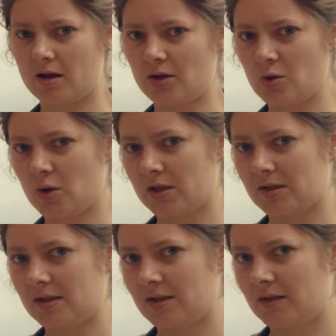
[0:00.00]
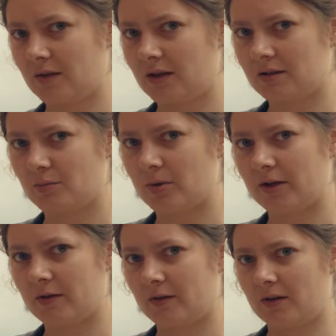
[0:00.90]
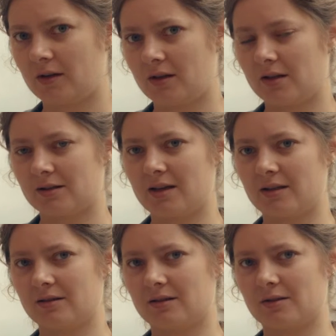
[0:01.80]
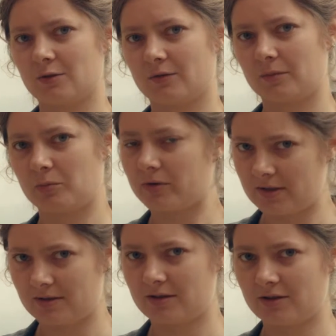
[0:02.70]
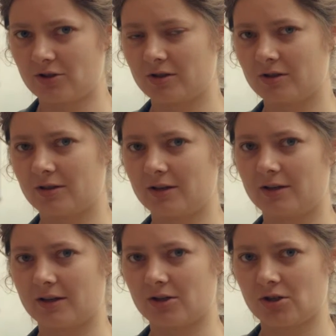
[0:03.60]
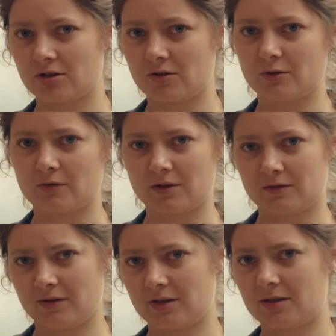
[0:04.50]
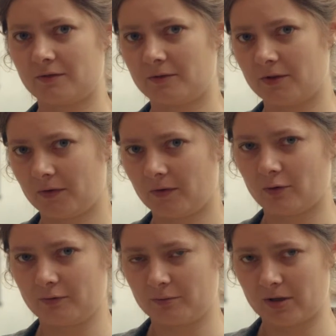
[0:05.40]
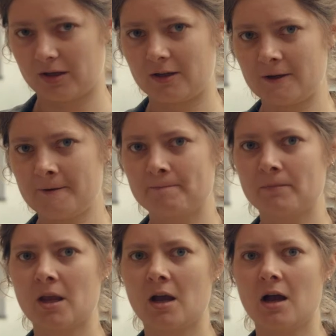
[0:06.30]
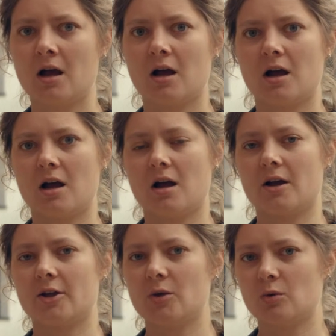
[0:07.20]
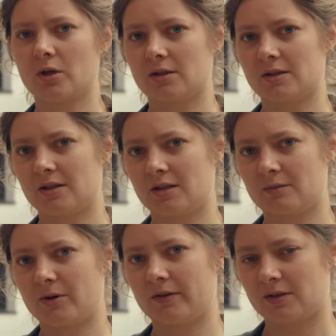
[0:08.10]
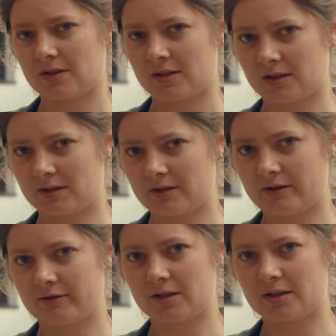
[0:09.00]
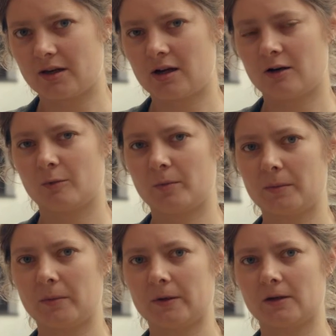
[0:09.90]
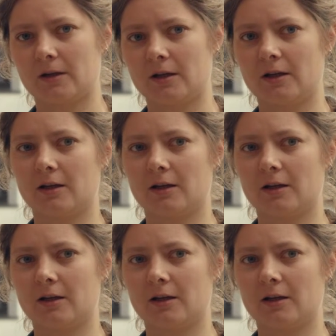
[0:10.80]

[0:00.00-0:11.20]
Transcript: You can see that by the attendance of the presidential elections on the 25th of May. You can see it by the solidarity, how people